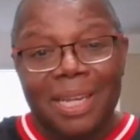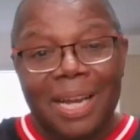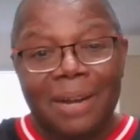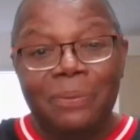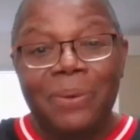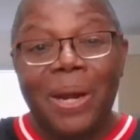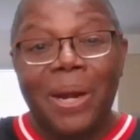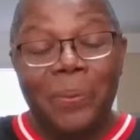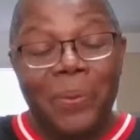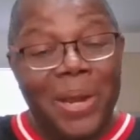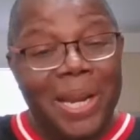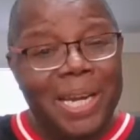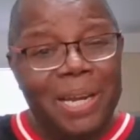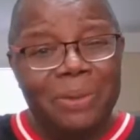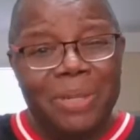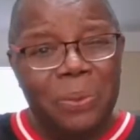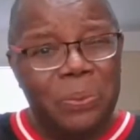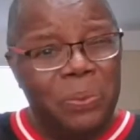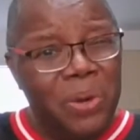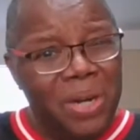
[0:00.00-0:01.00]
And when I read that,
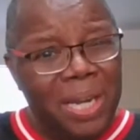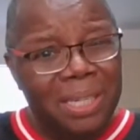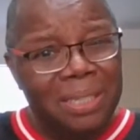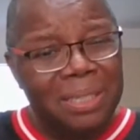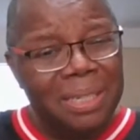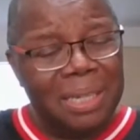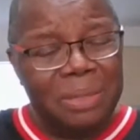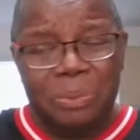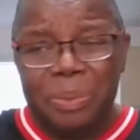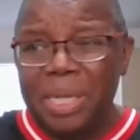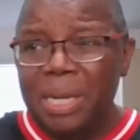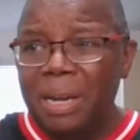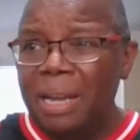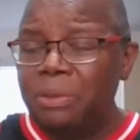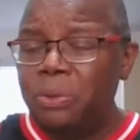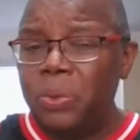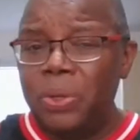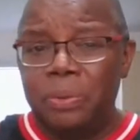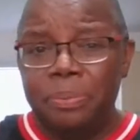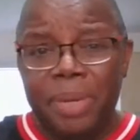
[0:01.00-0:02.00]
I was like, what? You mean I
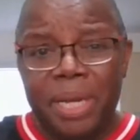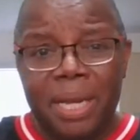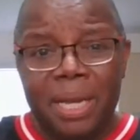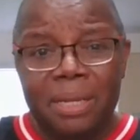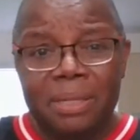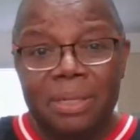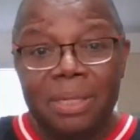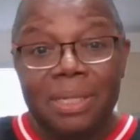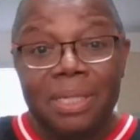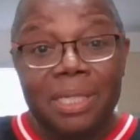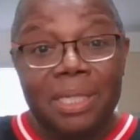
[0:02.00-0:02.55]
have to wear a mask?